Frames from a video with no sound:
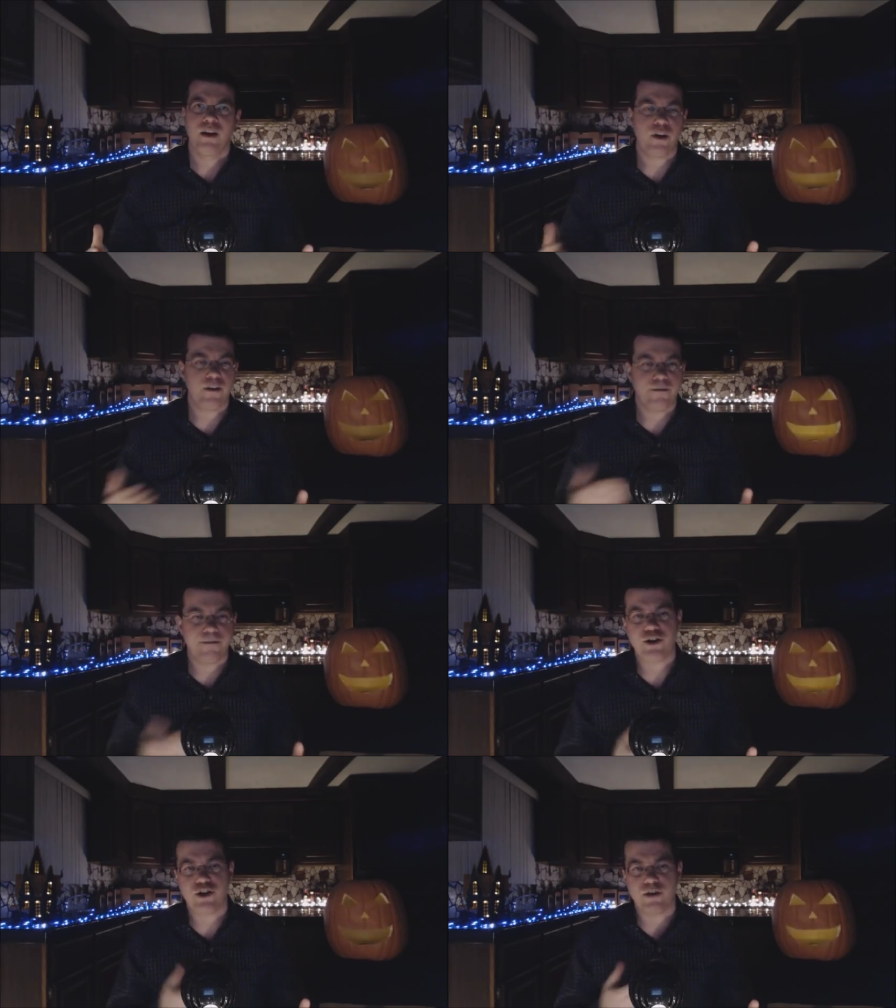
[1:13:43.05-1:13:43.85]
You know,
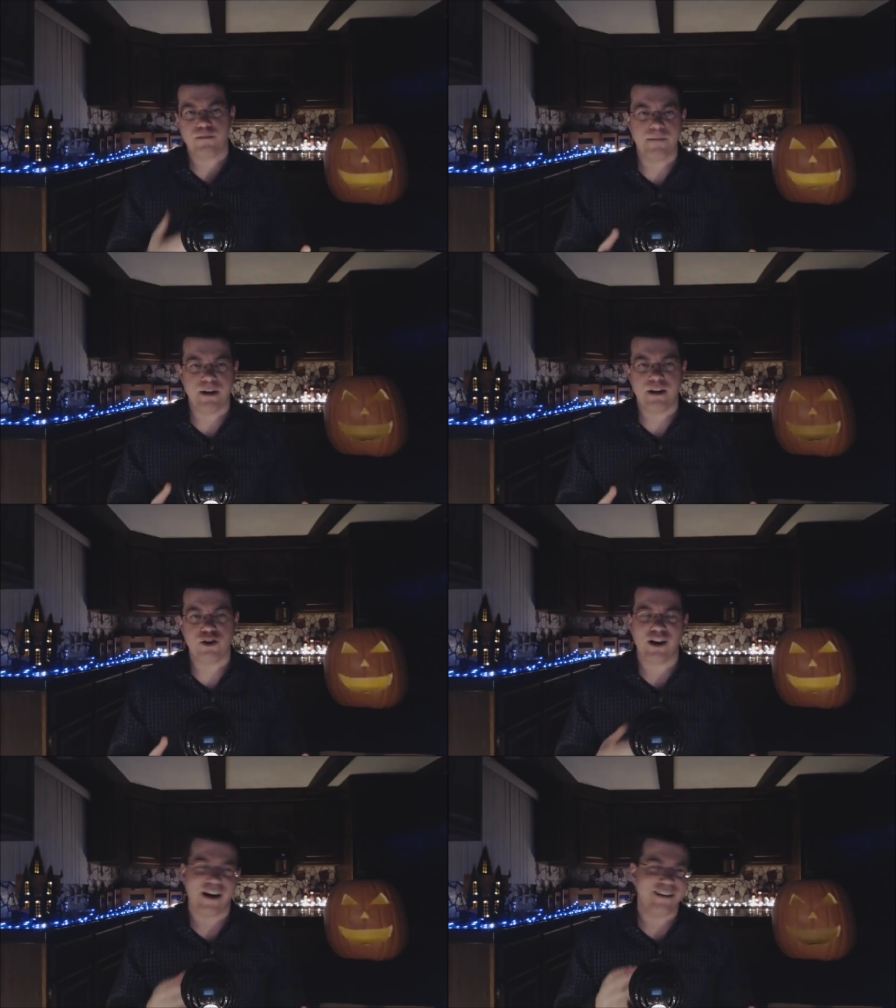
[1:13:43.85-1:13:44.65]
Infection and
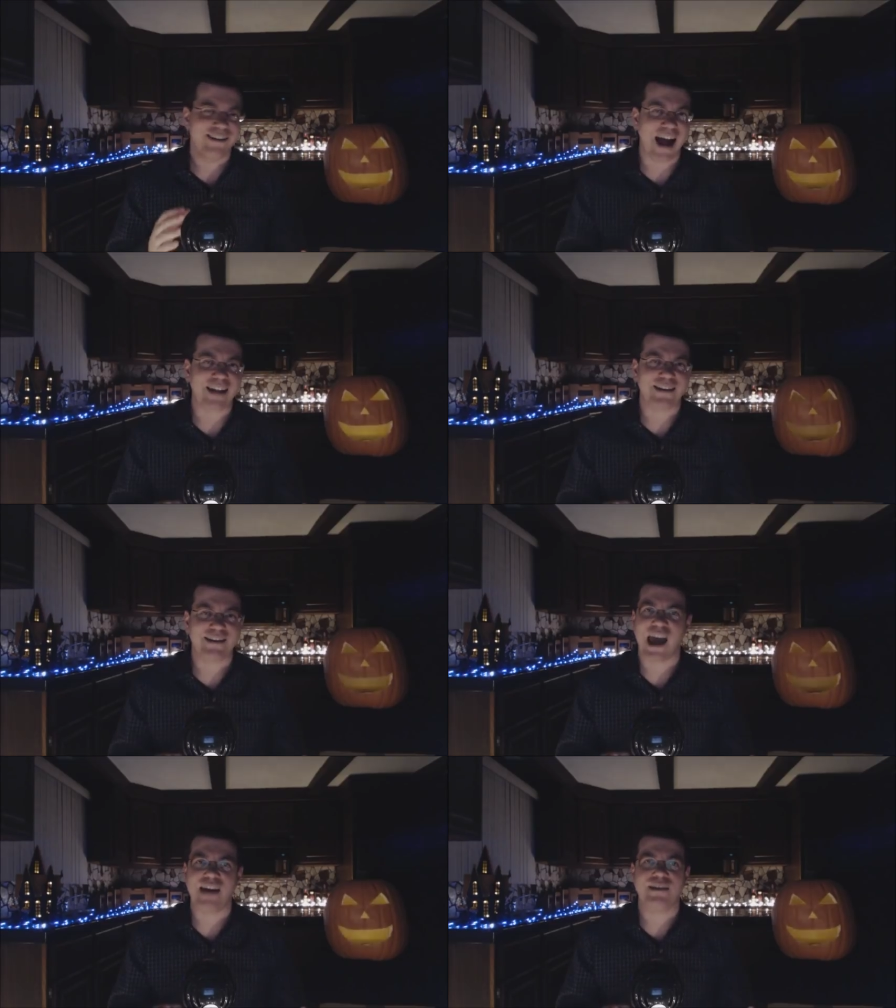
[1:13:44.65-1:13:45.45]
Premonition are
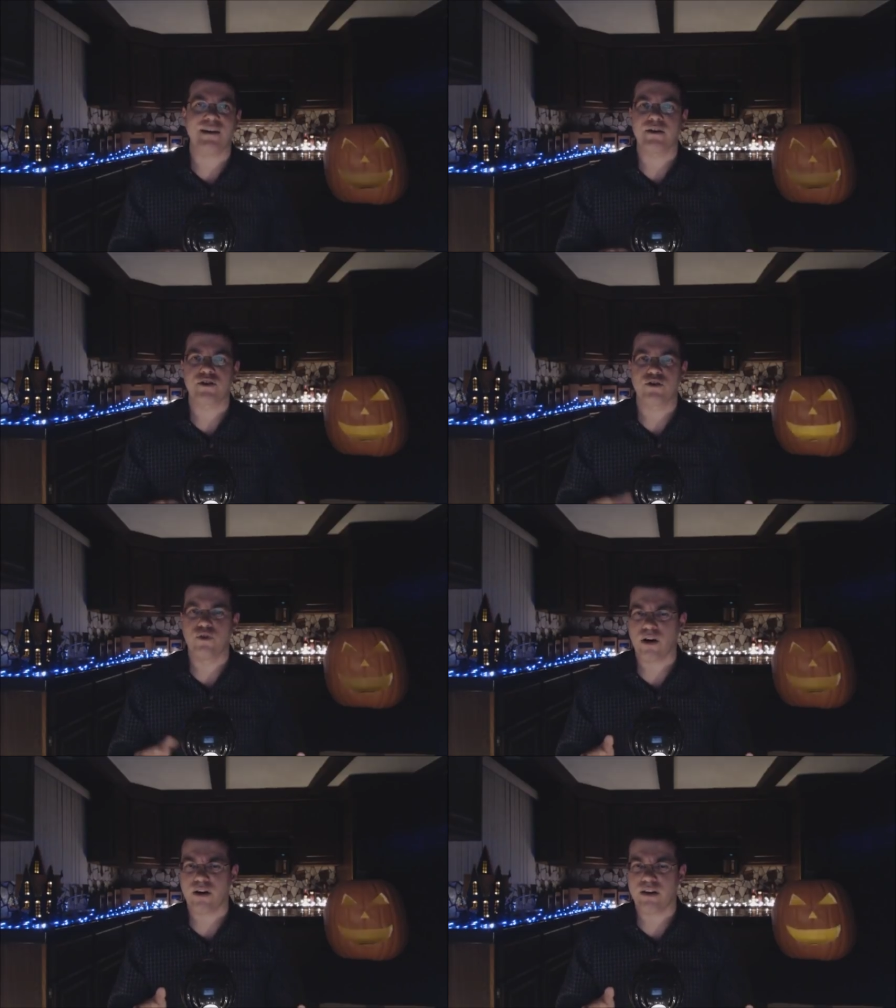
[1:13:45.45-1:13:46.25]
not satires,
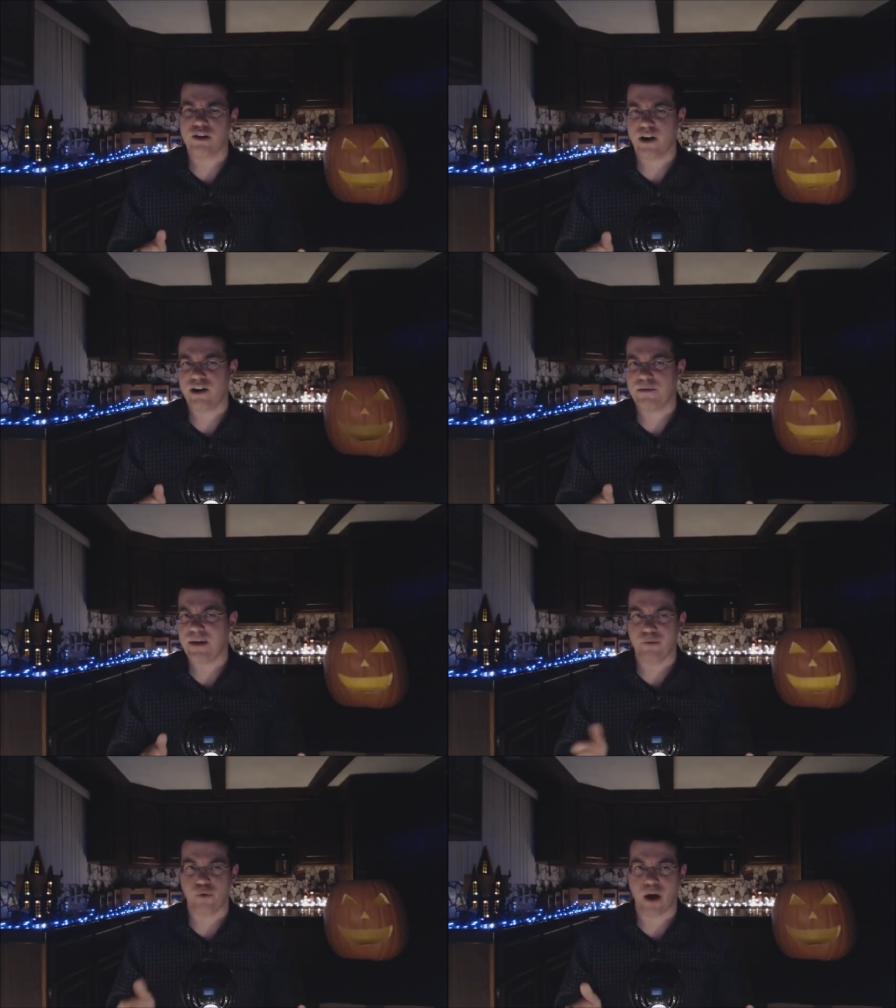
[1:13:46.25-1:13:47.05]
nor are they trying
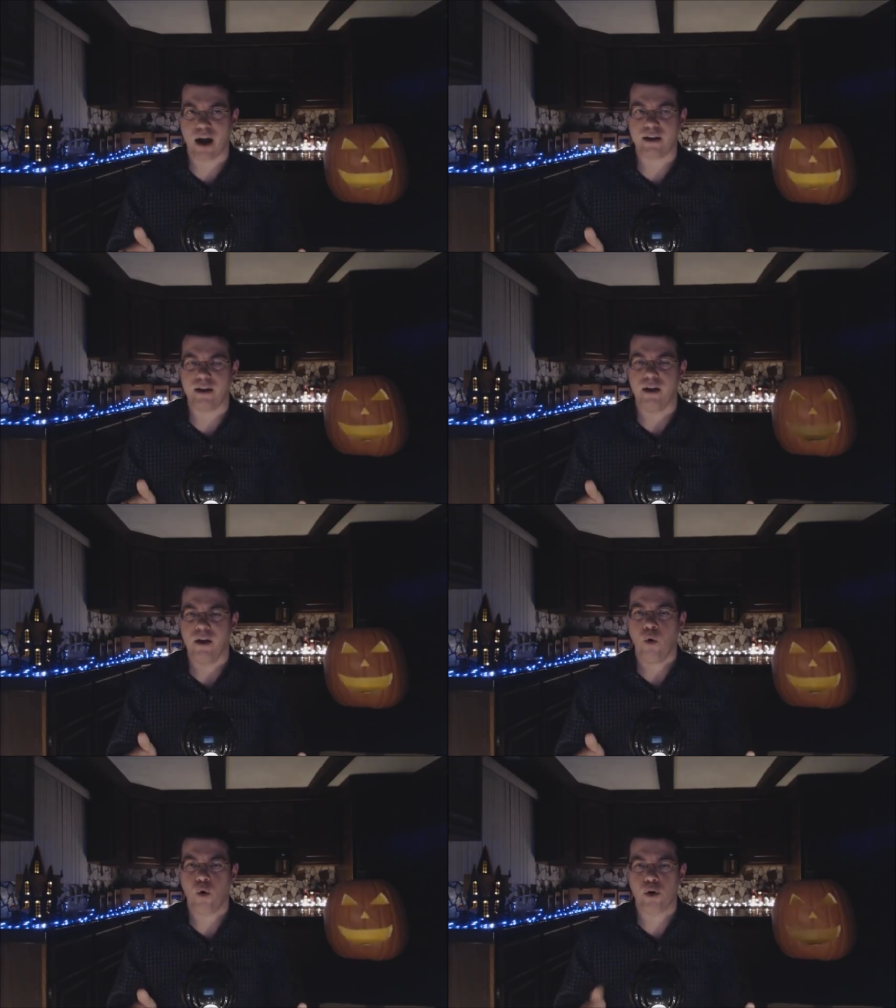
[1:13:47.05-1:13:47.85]
to be ironic
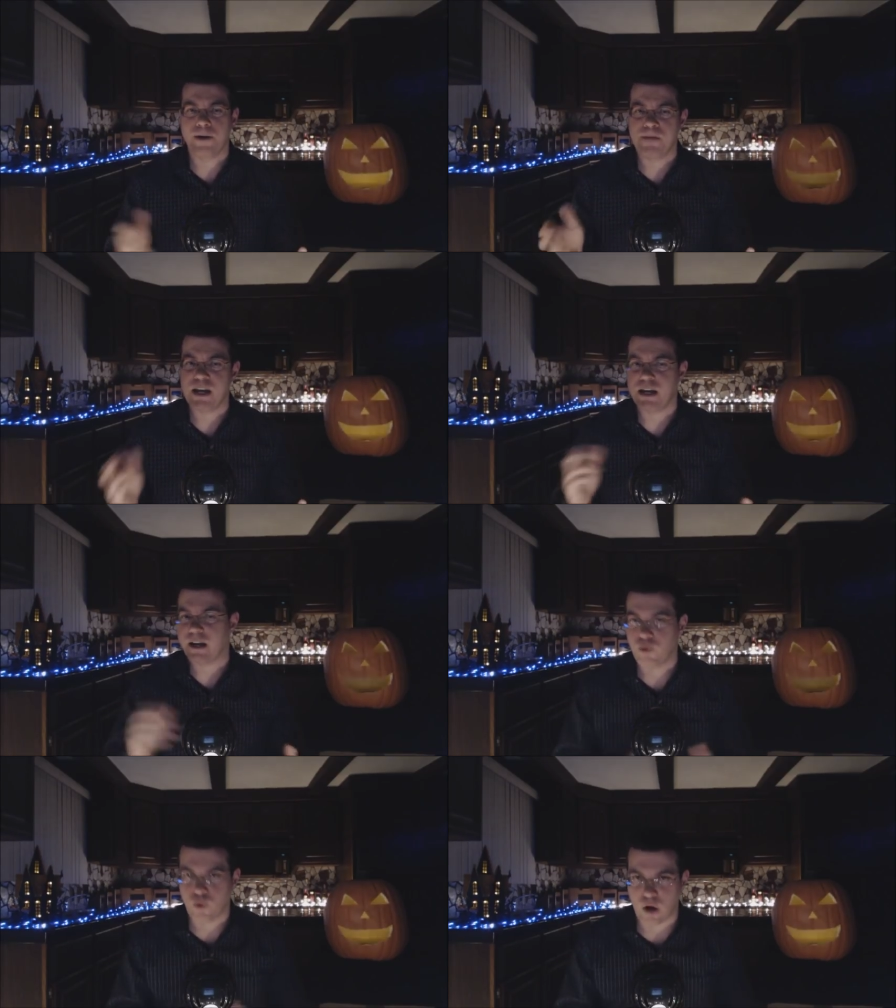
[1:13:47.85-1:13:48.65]
or
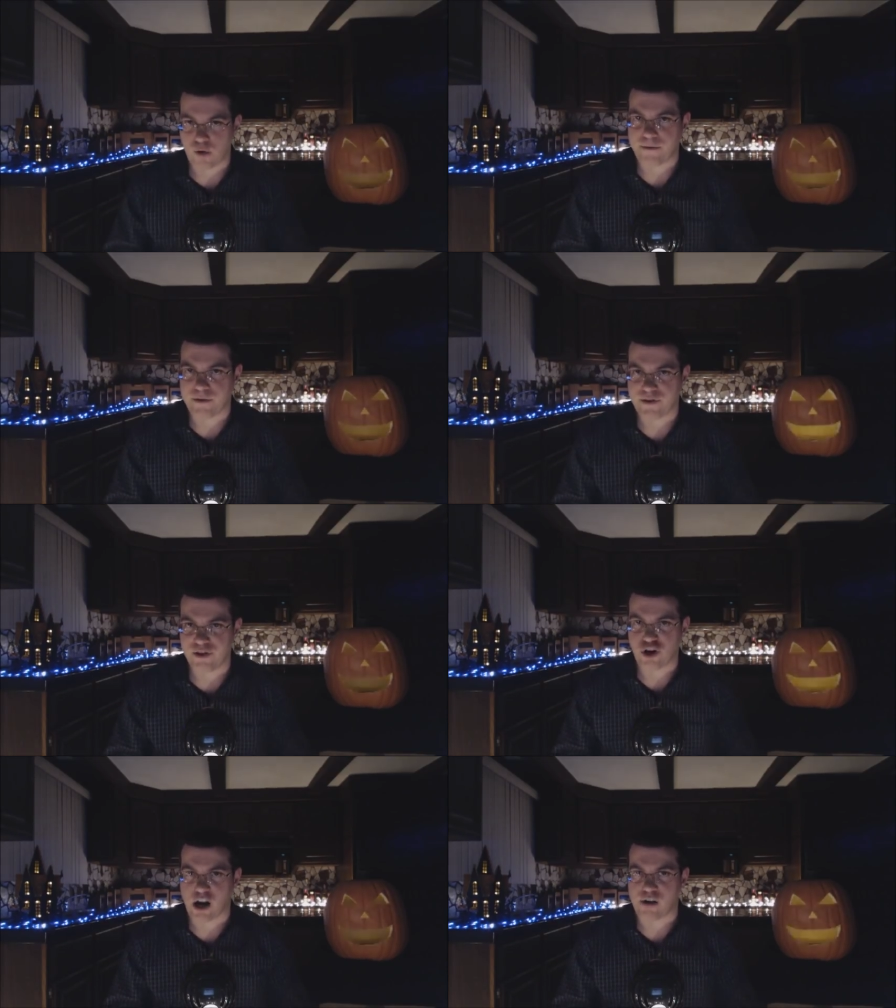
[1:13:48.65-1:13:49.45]
comedic while
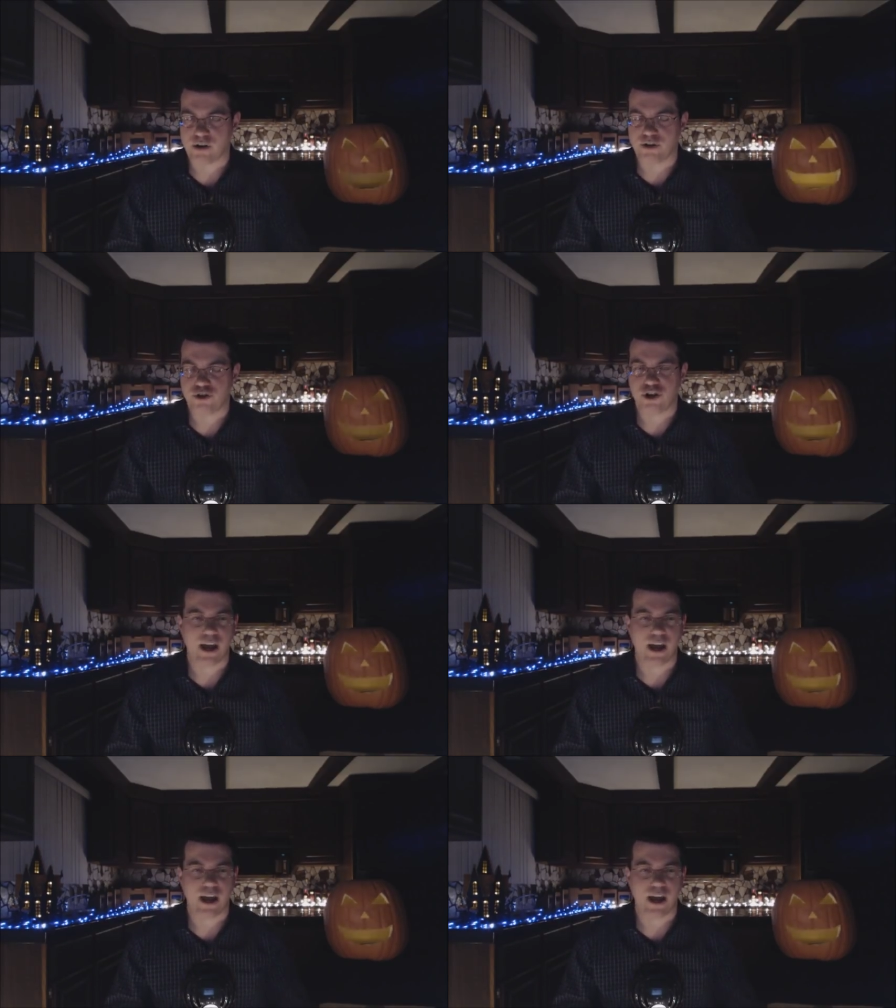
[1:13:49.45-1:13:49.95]
referencing genre